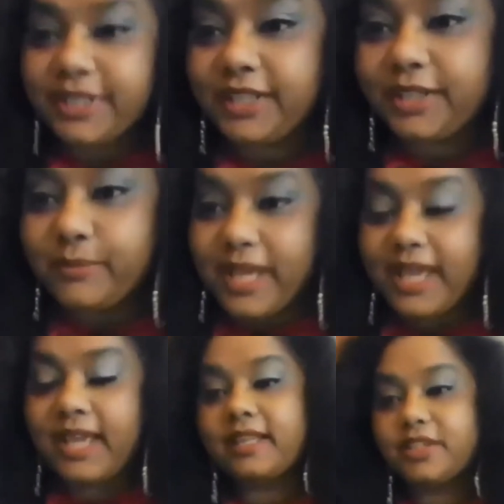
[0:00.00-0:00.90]
Bhim,
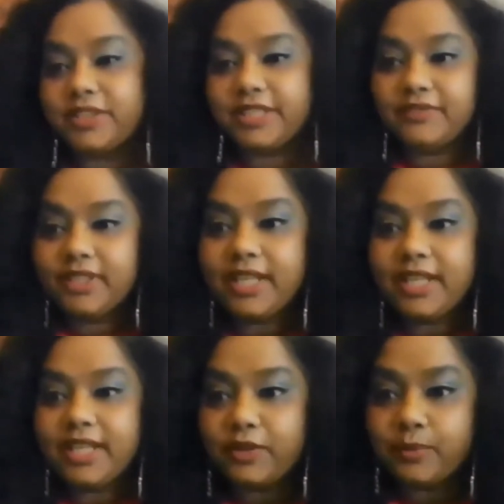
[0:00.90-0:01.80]
and good
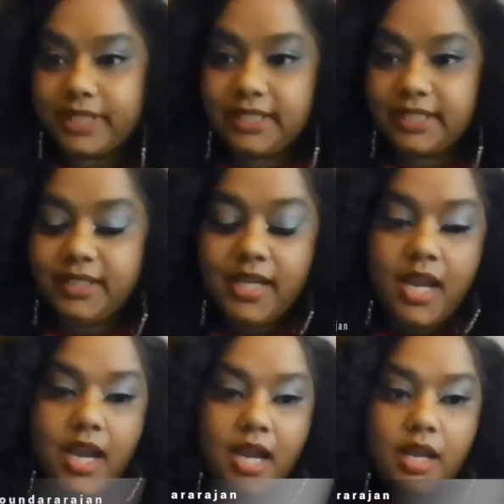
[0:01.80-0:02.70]
evening, everybody.
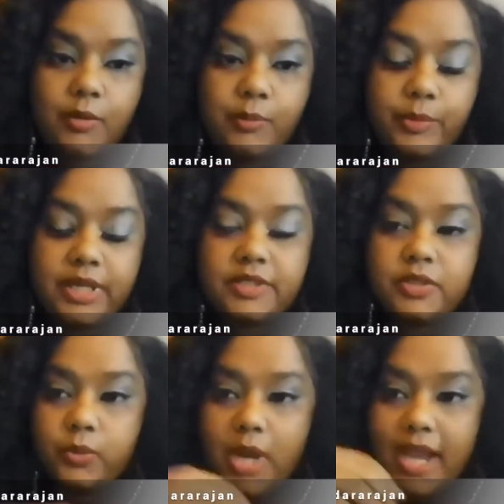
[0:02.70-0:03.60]
Um,
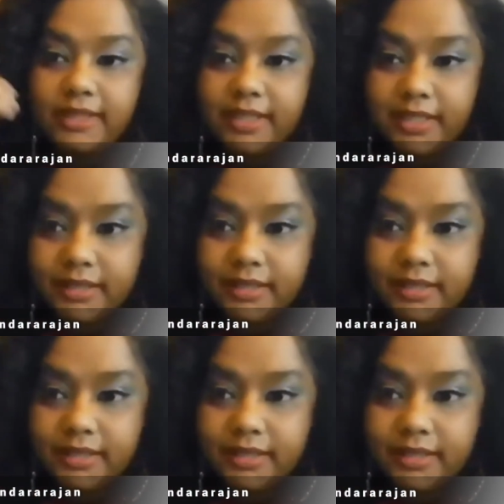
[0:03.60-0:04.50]
so I think
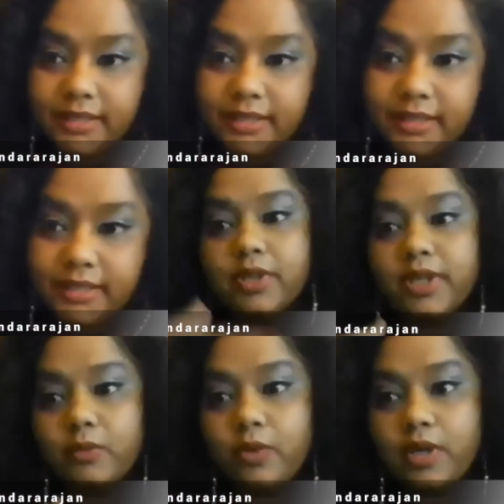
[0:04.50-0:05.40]
that, you know,
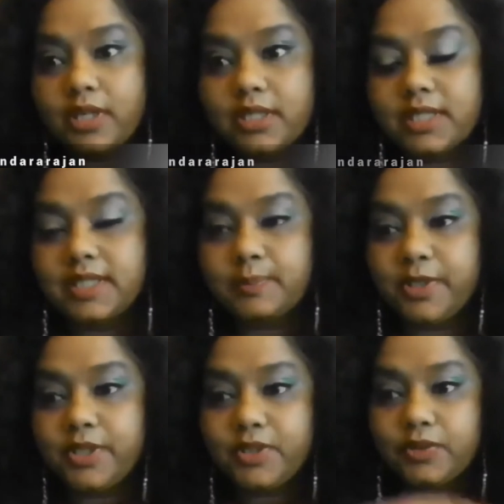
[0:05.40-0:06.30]
part of what I
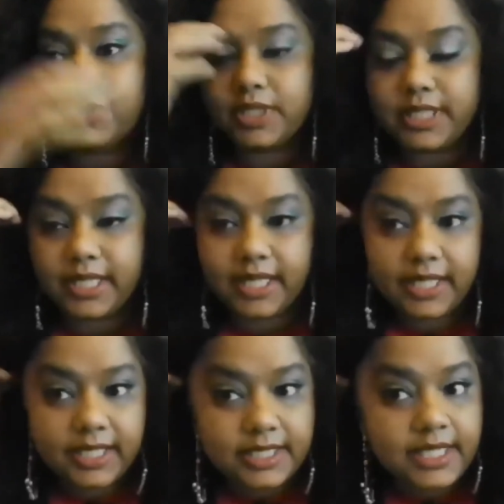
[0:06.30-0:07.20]
wanted to speak to
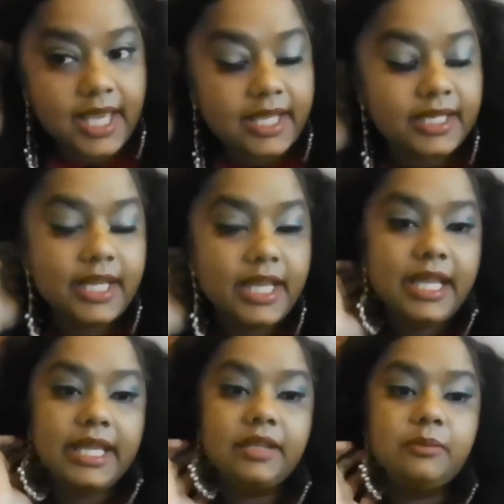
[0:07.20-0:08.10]
today is that
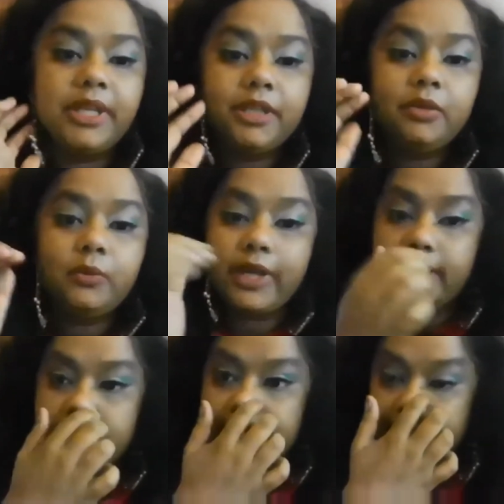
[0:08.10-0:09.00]
in many
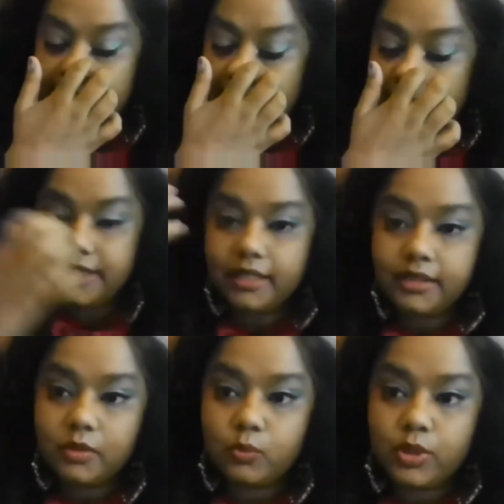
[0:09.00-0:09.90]
ways, I
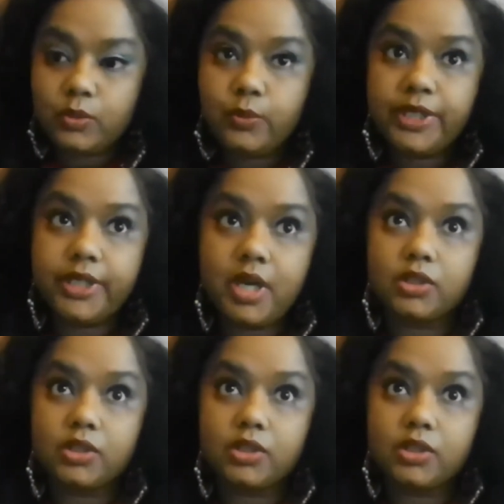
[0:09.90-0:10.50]
think that when we are